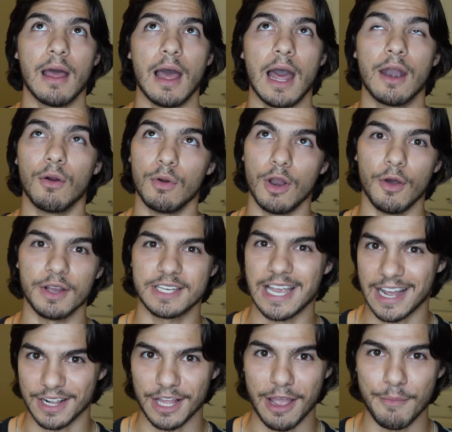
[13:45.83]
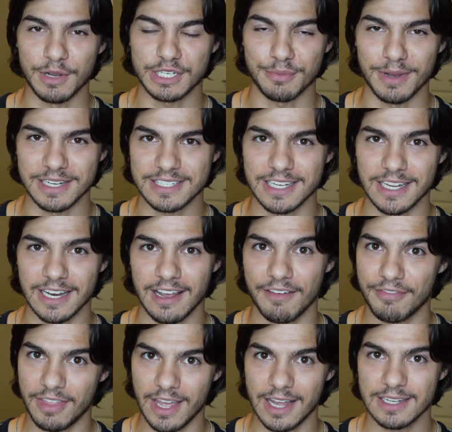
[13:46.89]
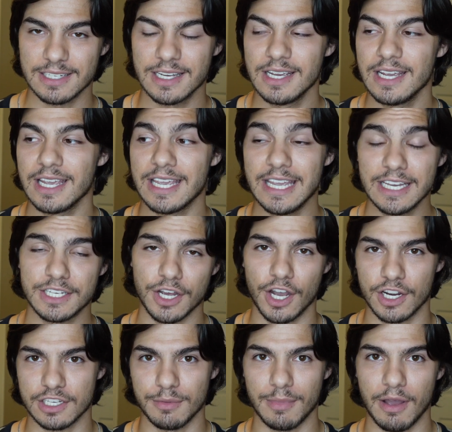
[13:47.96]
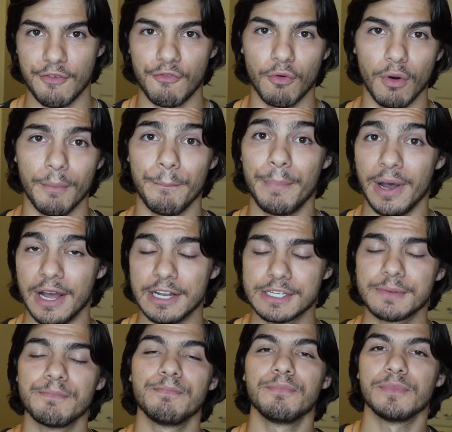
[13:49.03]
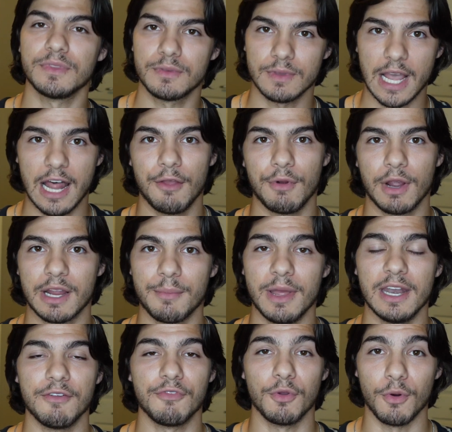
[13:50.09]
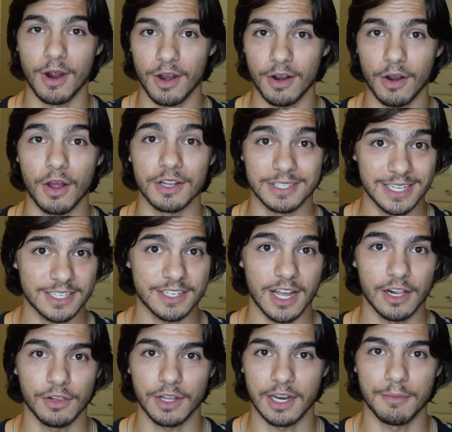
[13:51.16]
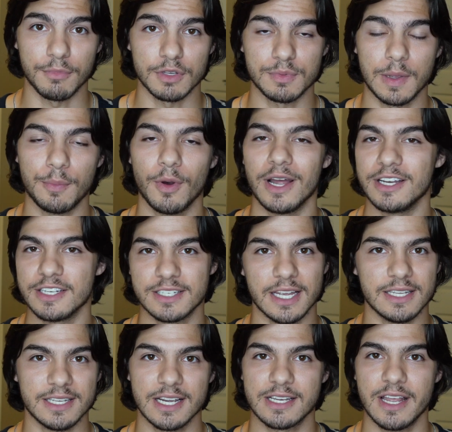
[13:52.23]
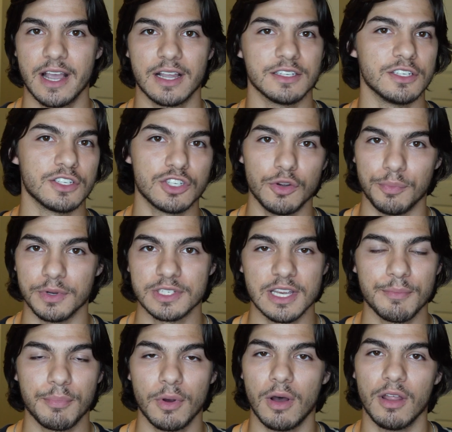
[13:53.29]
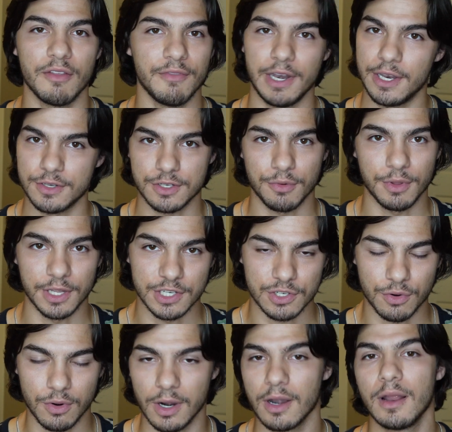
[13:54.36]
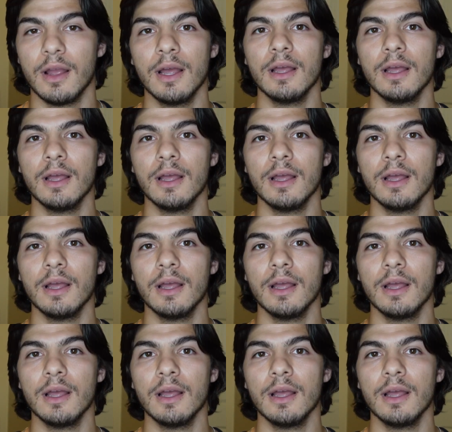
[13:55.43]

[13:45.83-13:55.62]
I don't know exactly how much about TNF that he talks about form, but highly recommend, if you are on TikTok looking up those people, I just say TikTok because it's super simple. All the videos are really short.